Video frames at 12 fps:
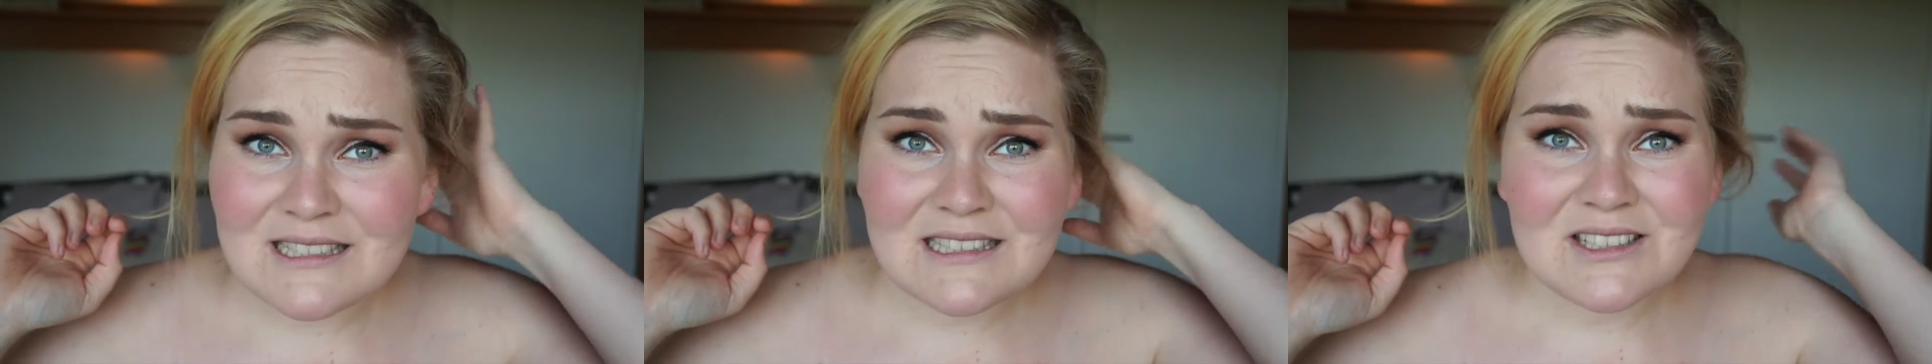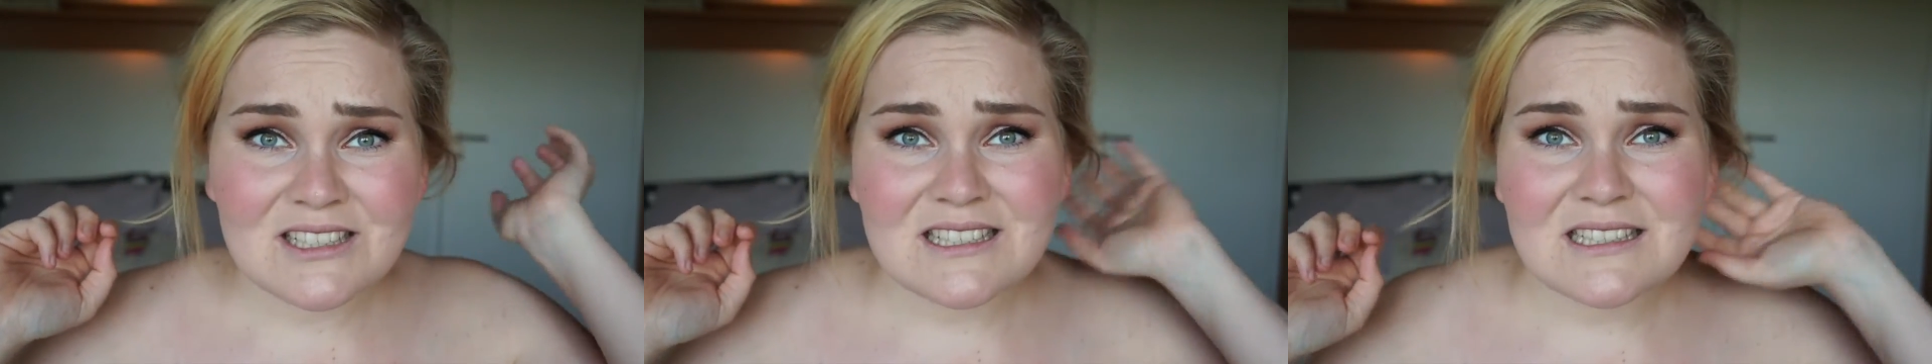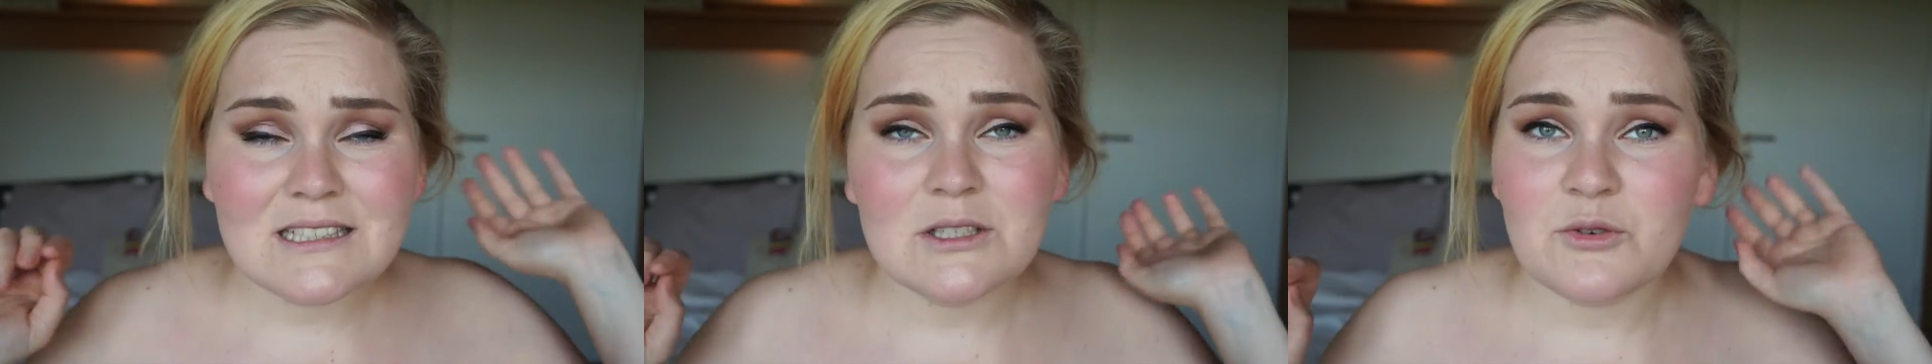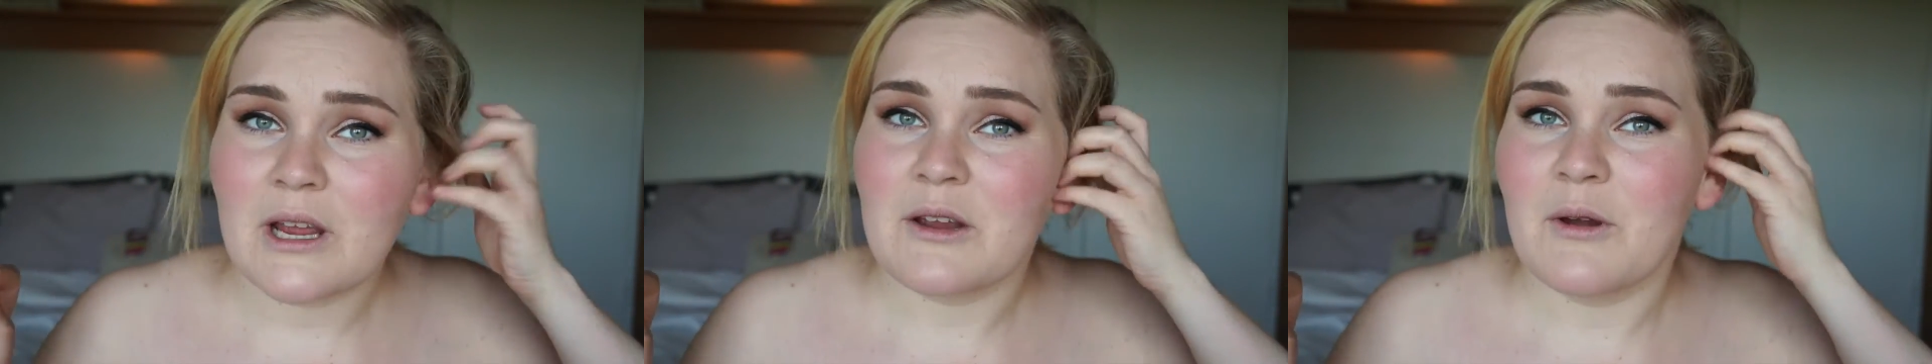It looks a little
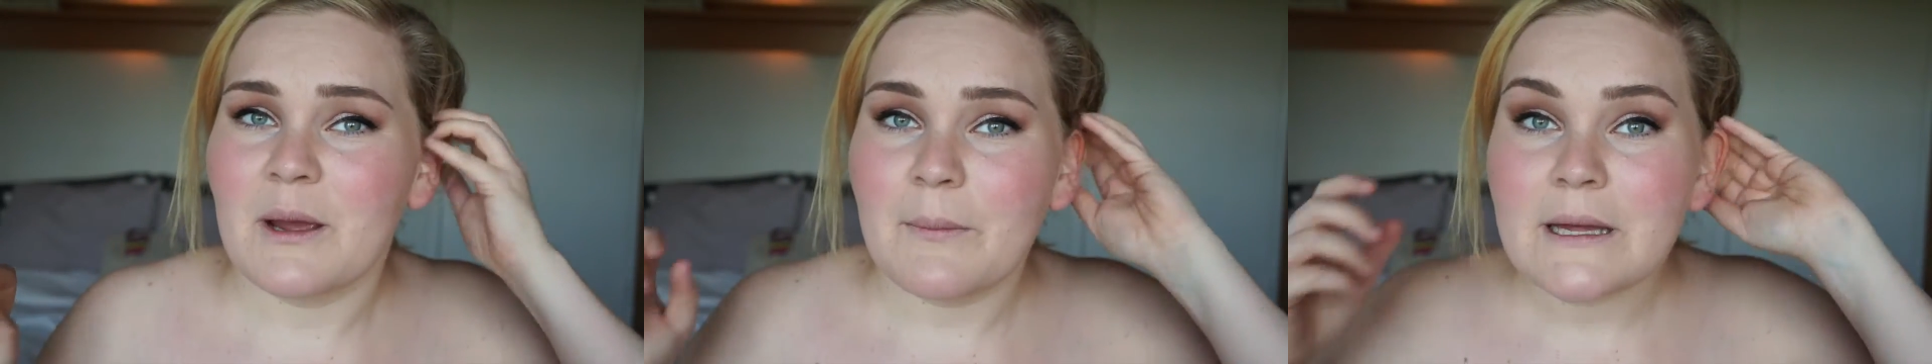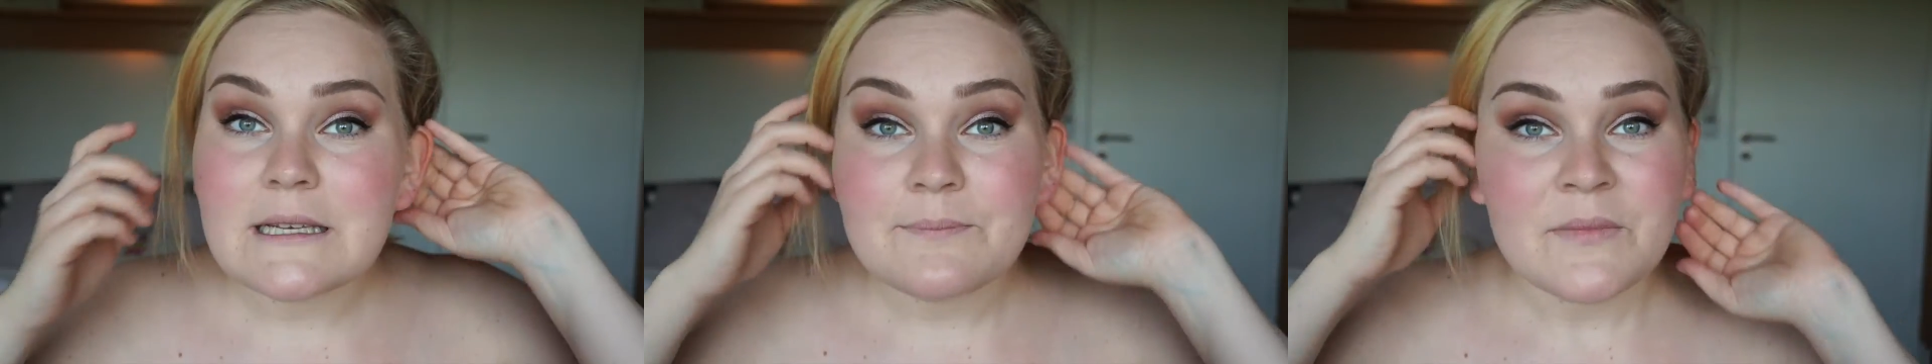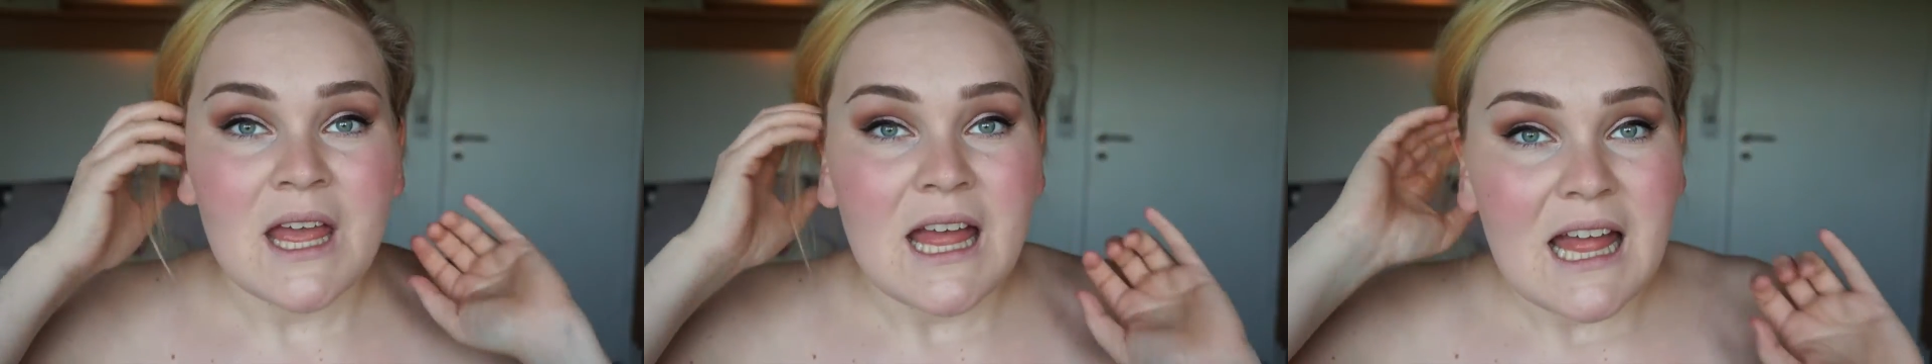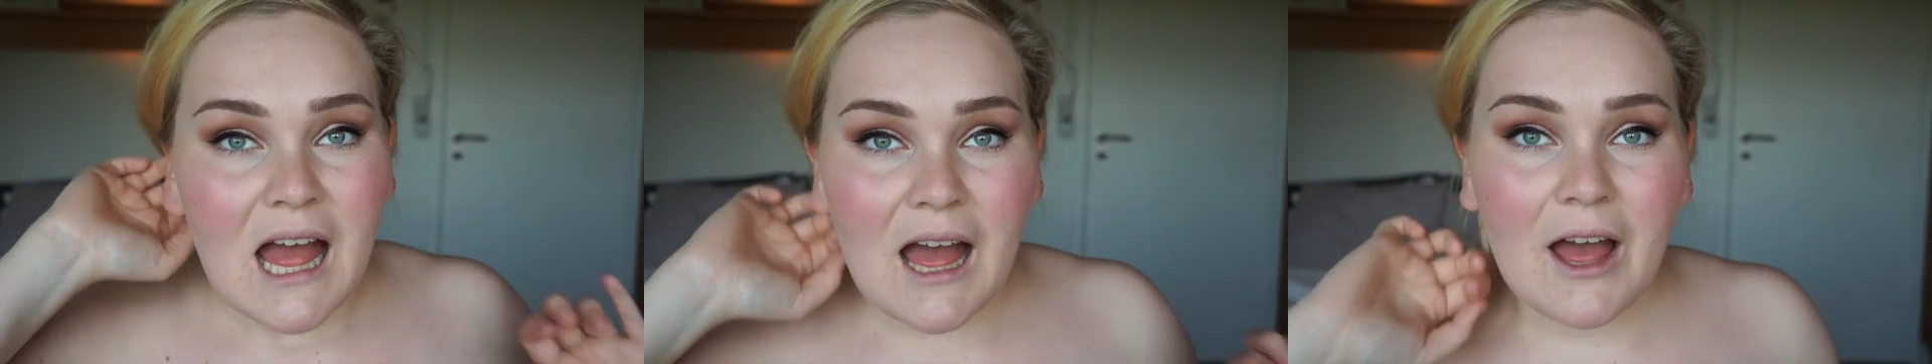cray-cray, but
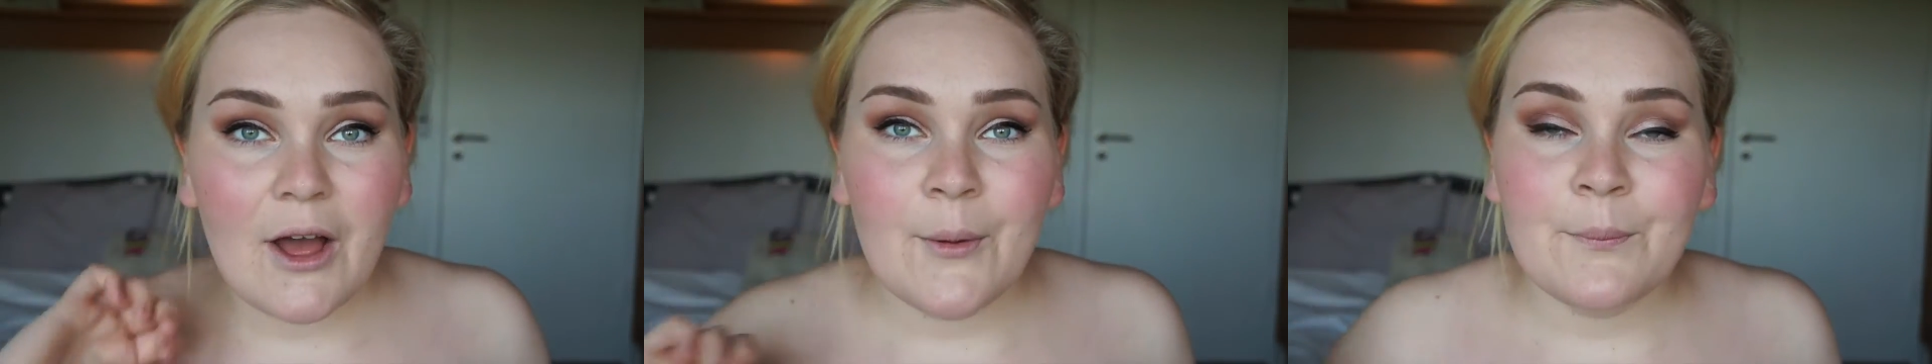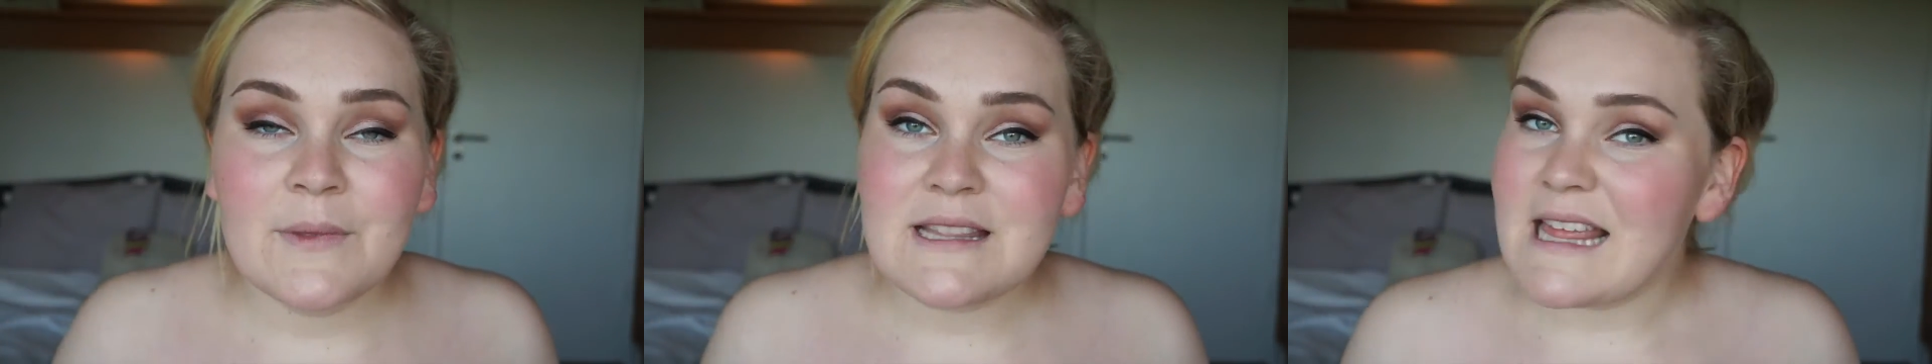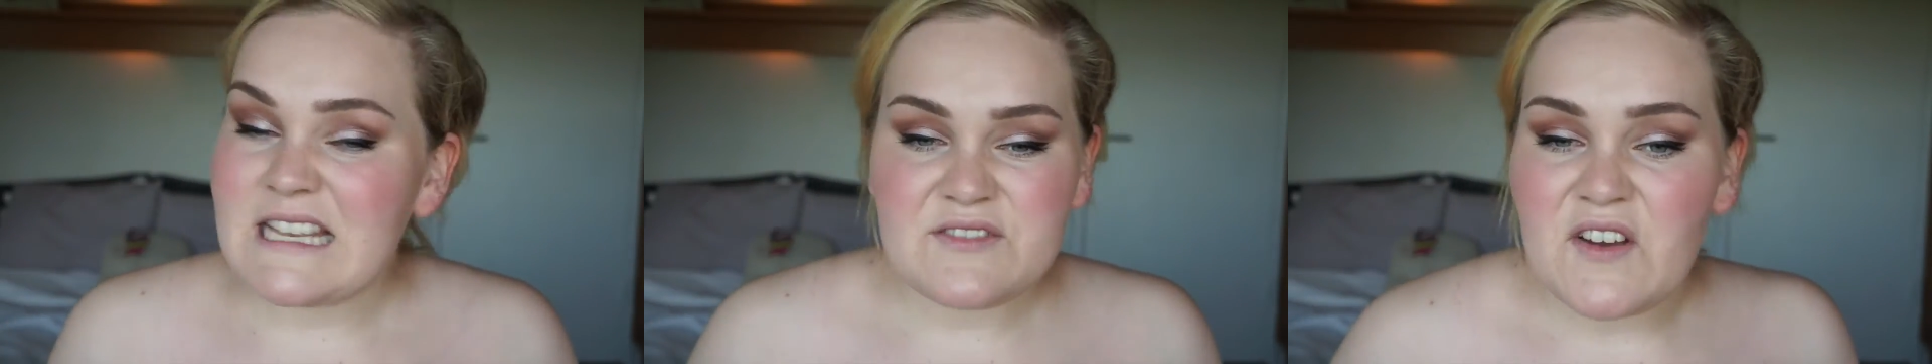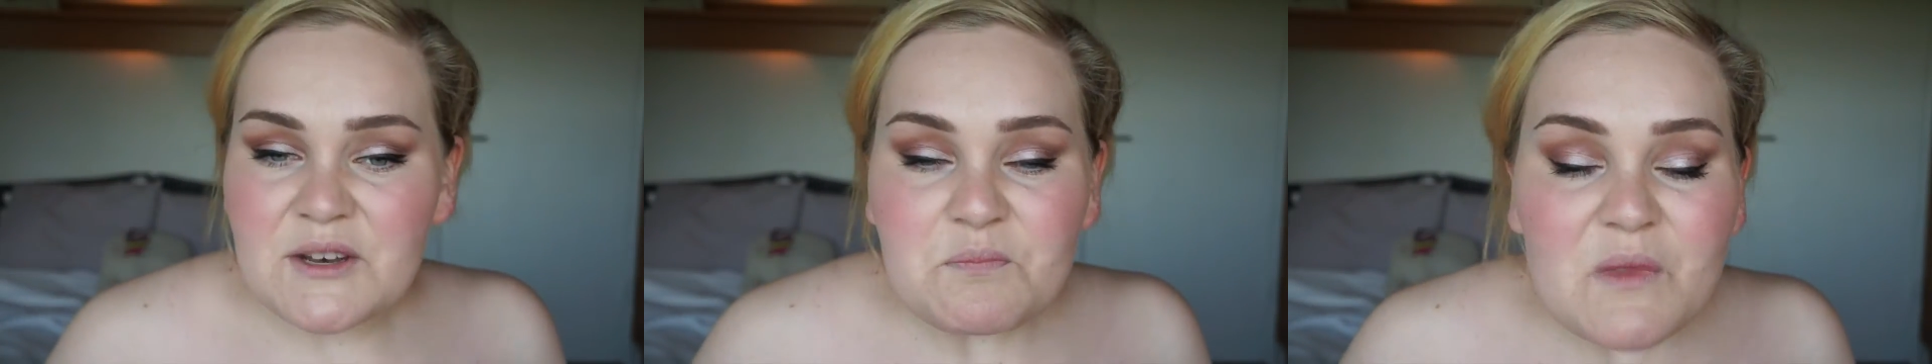that's
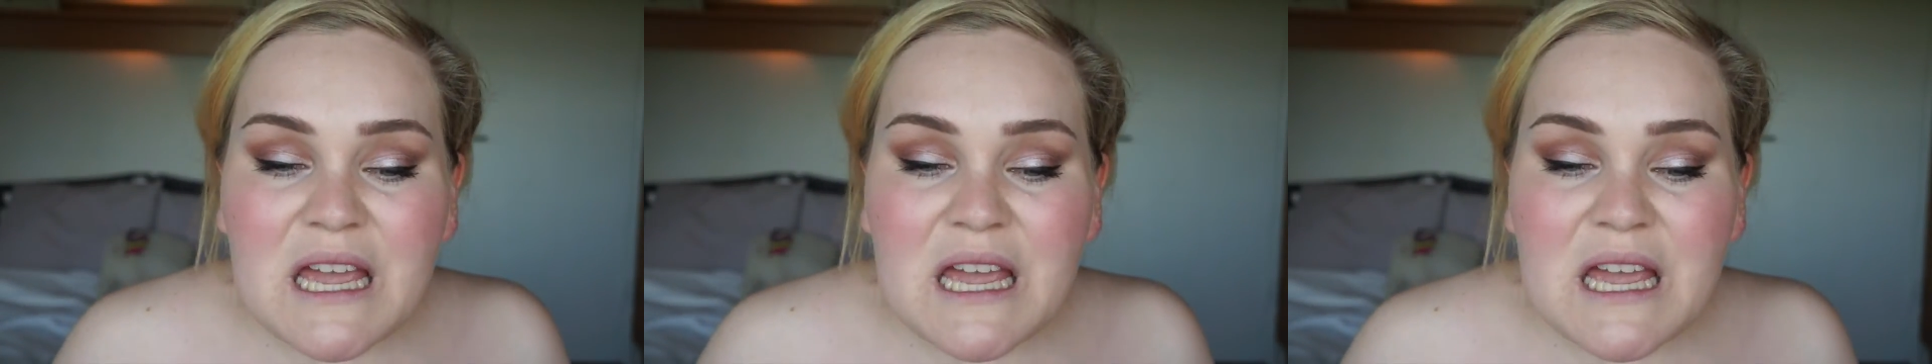fine.